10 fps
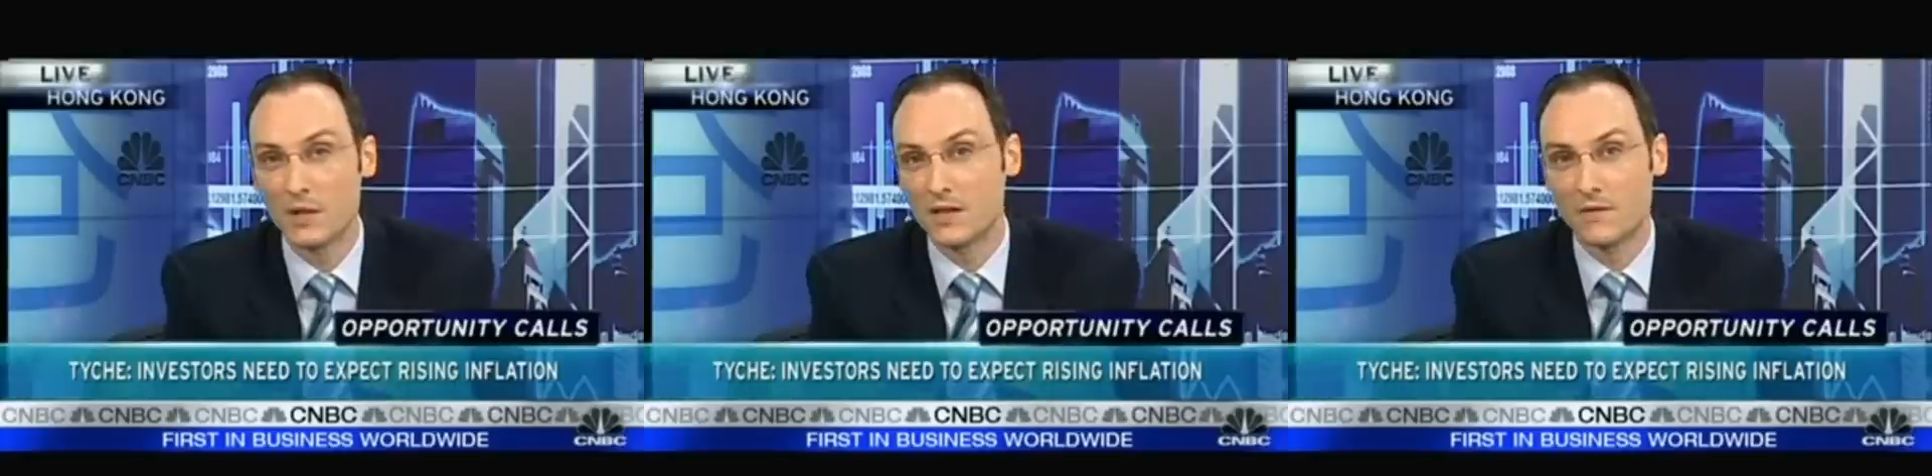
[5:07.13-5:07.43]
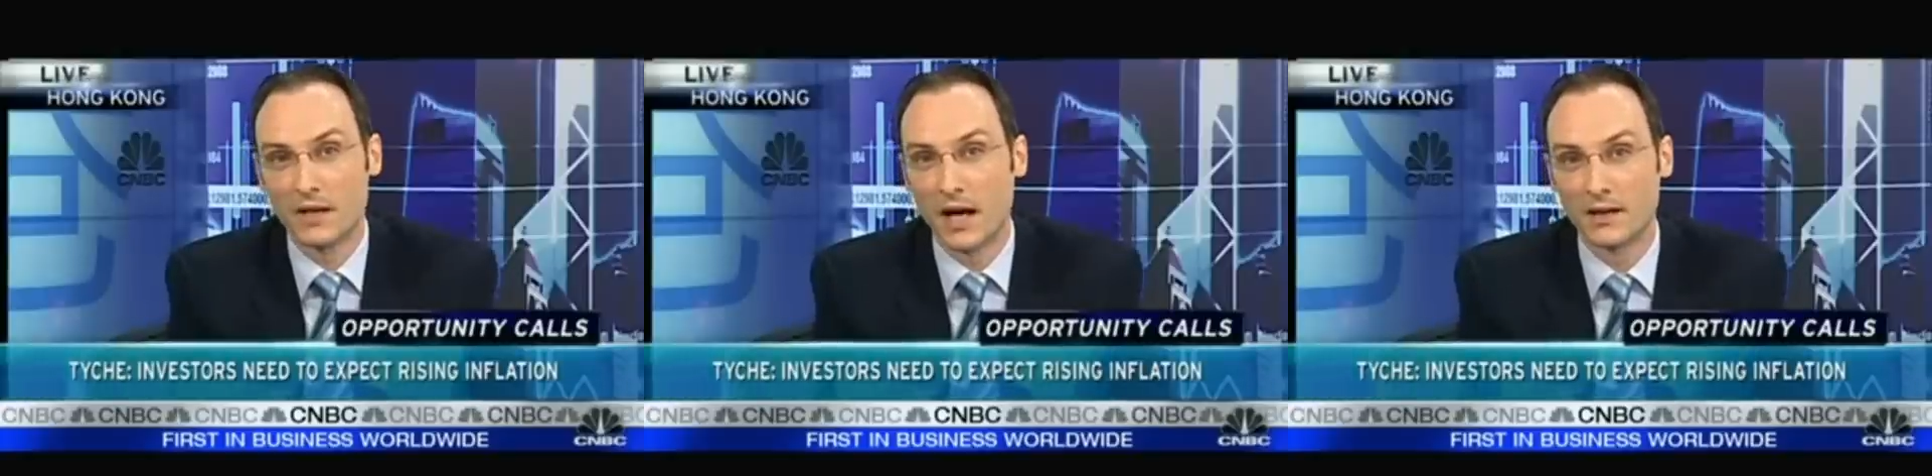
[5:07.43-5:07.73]
is
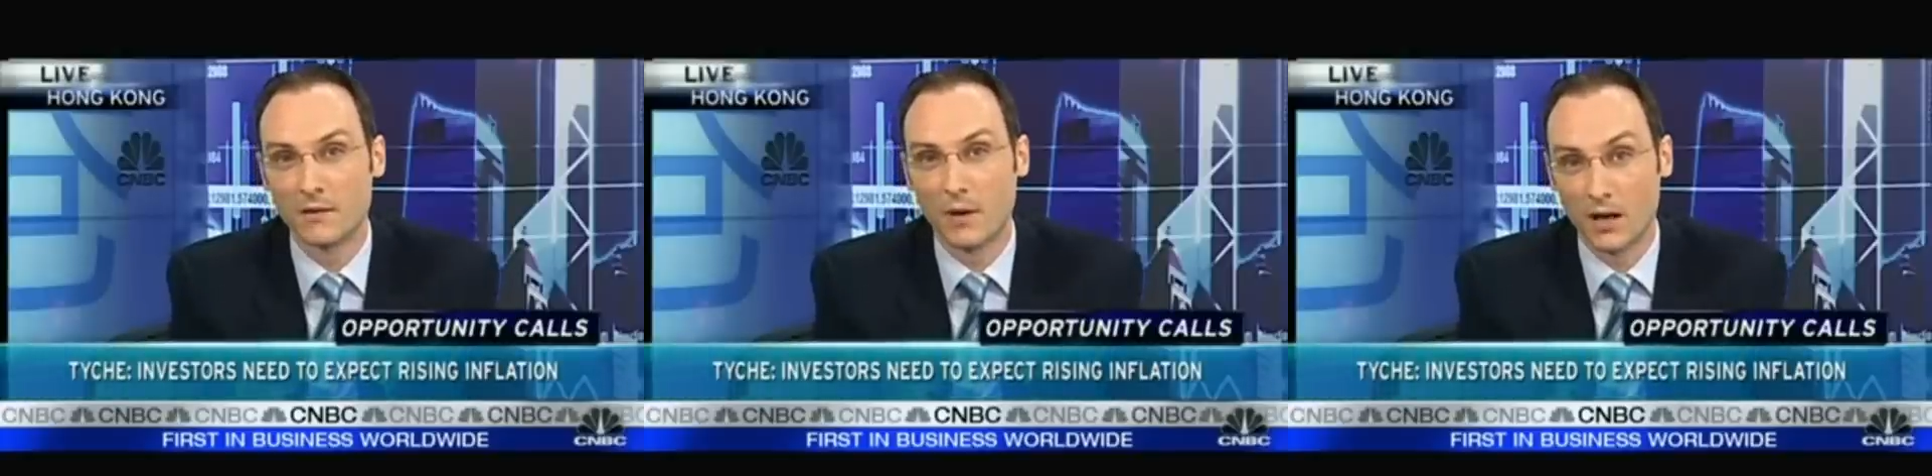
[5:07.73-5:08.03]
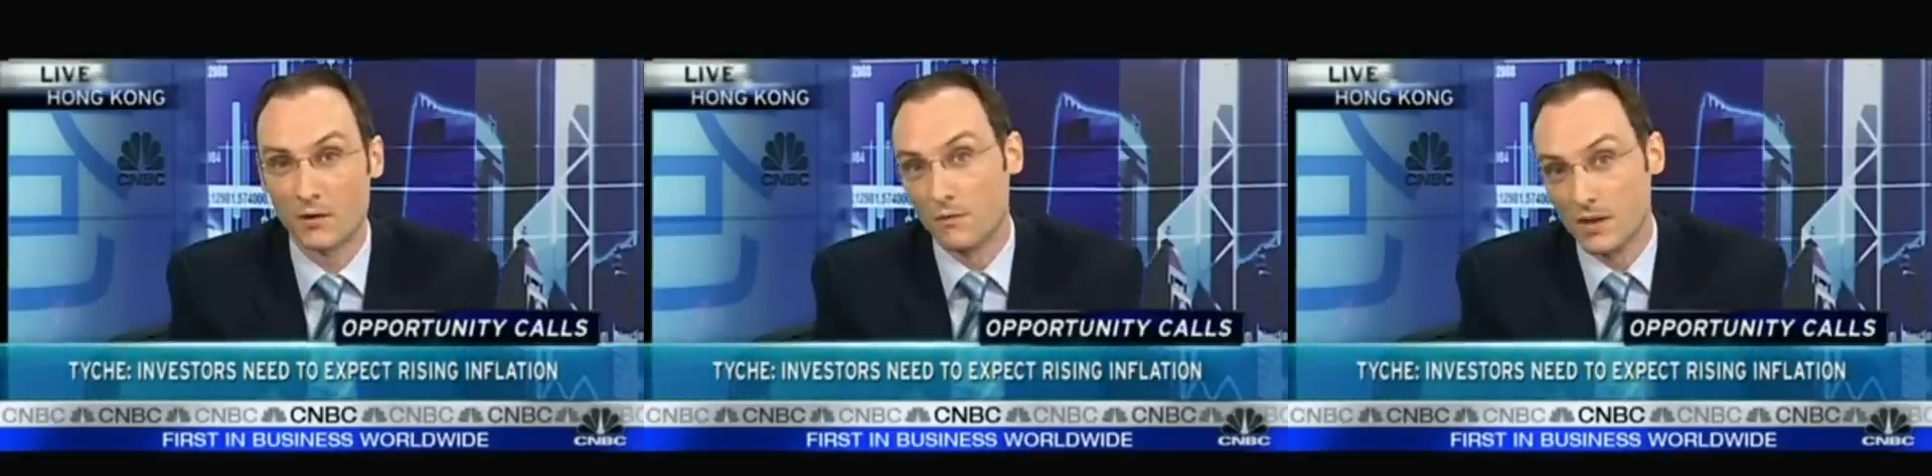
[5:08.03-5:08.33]
very
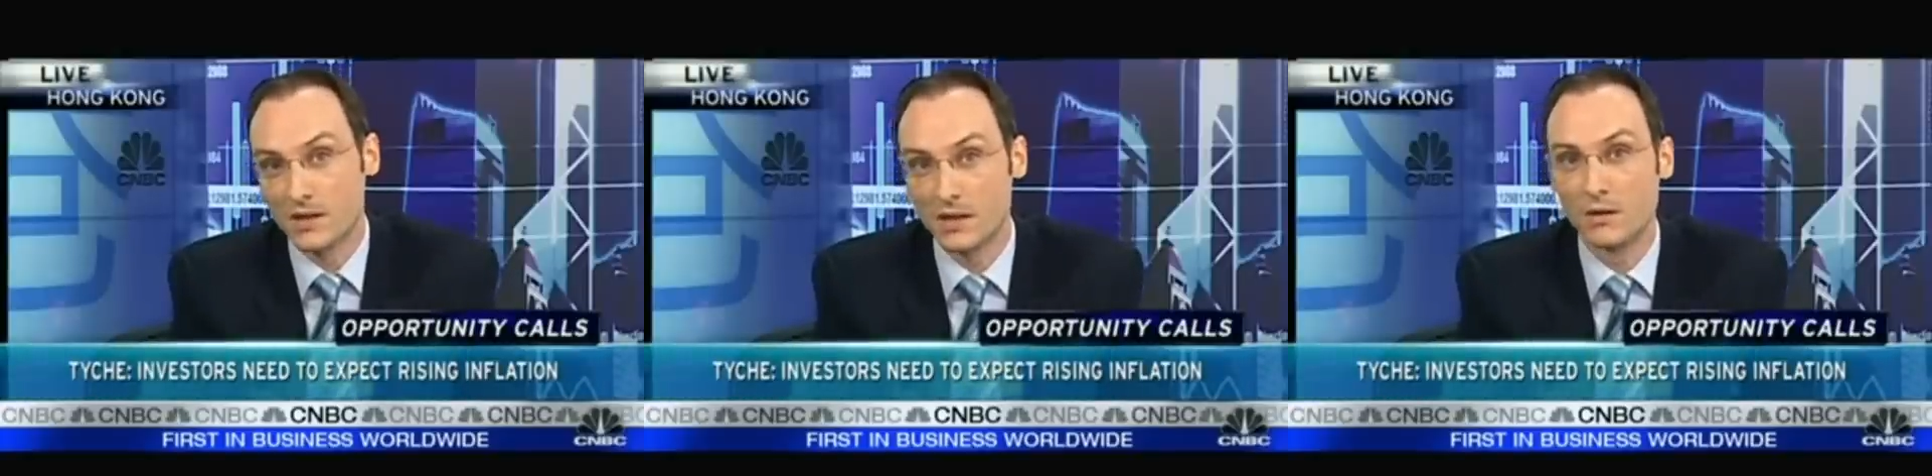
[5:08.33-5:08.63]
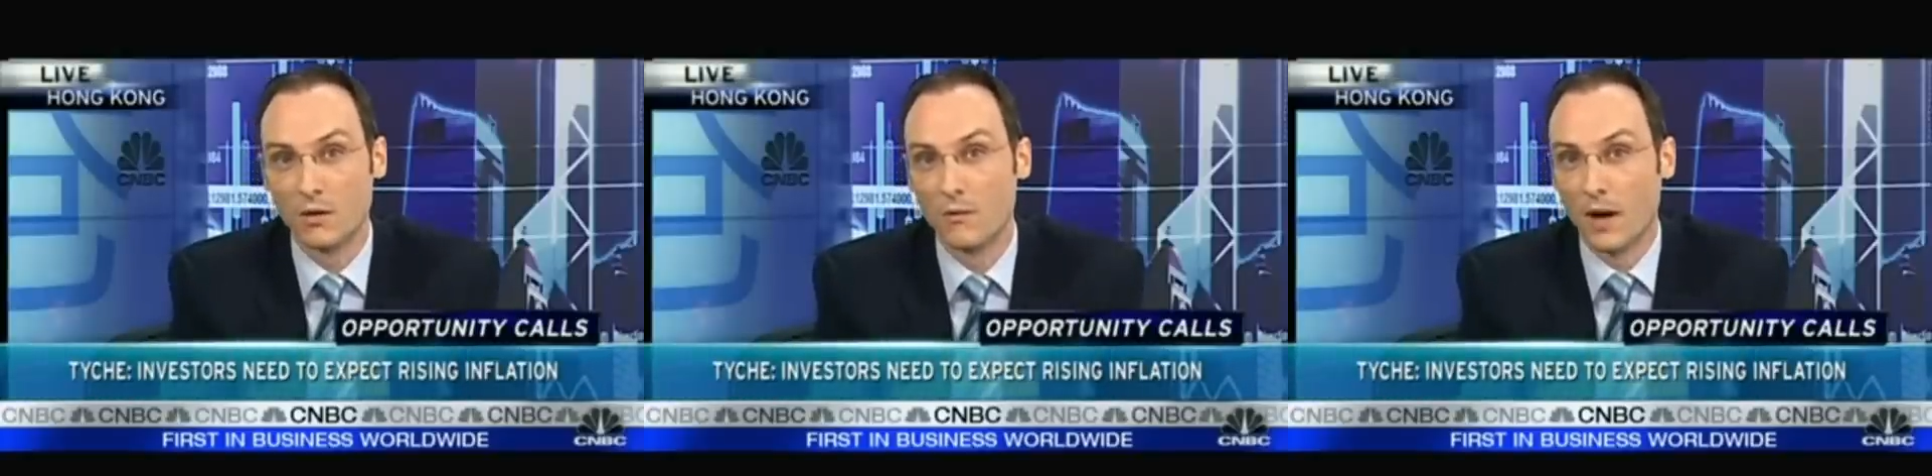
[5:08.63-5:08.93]
undervalued, and we see
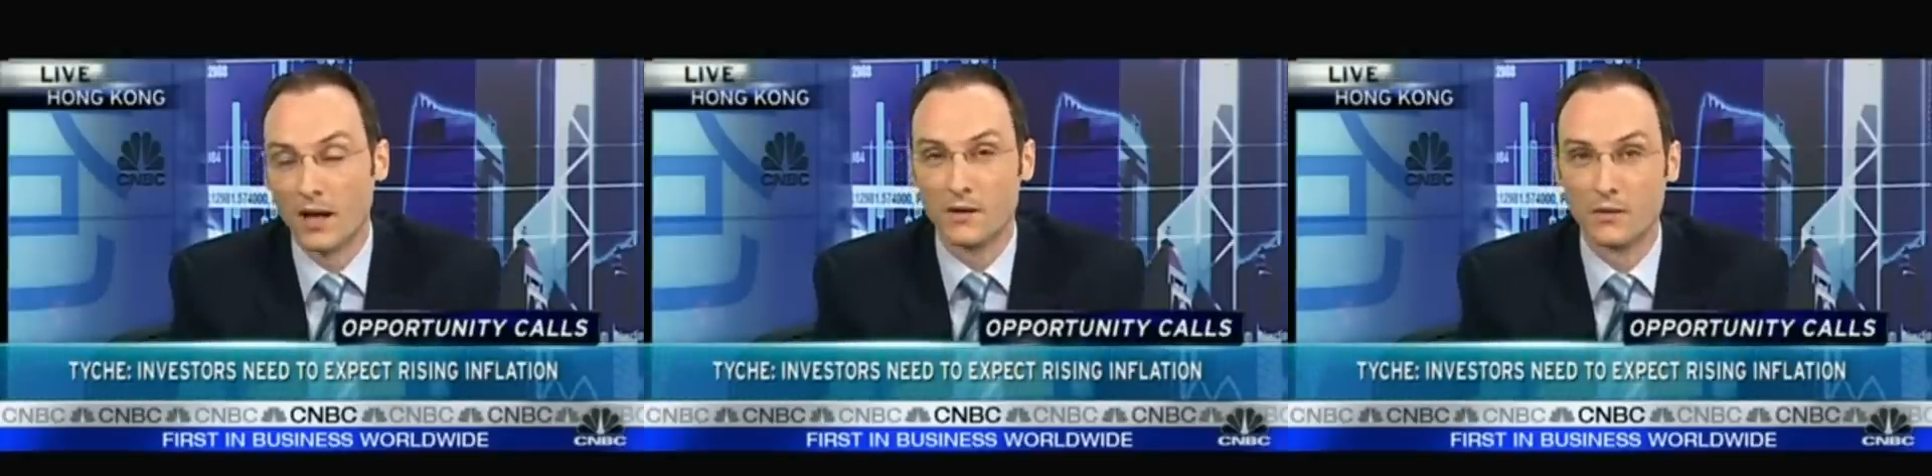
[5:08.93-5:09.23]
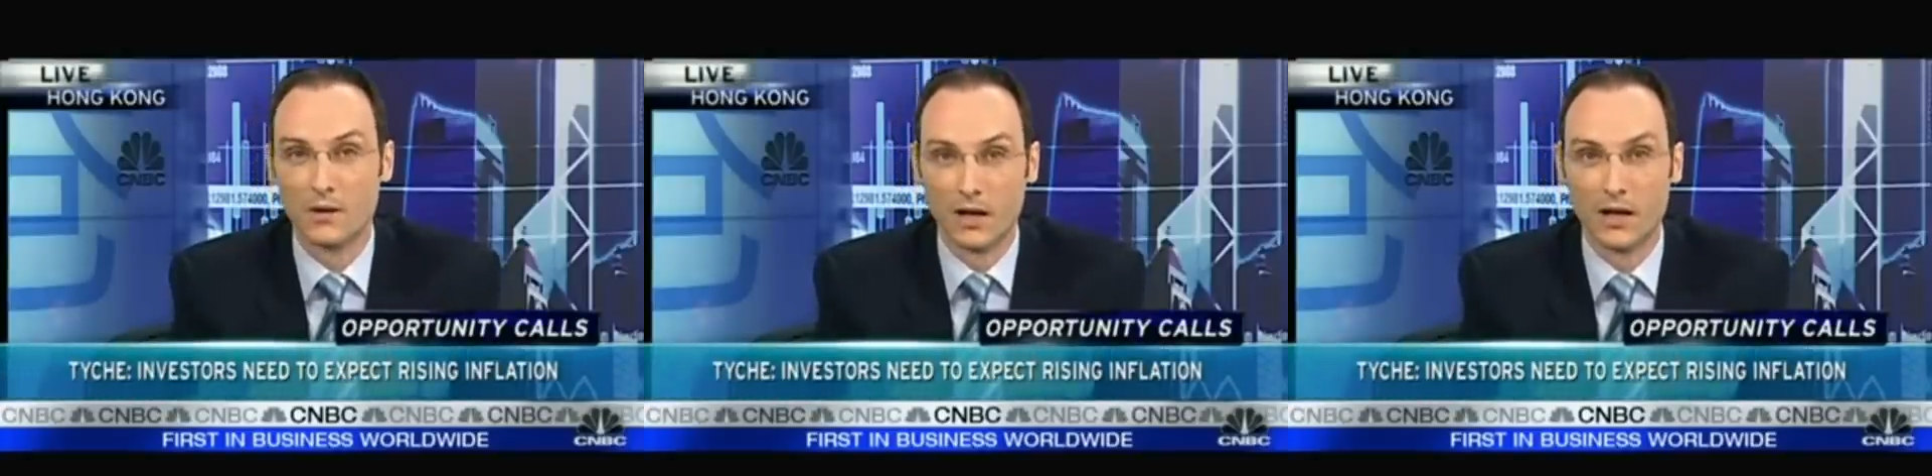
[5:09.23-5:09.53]
good value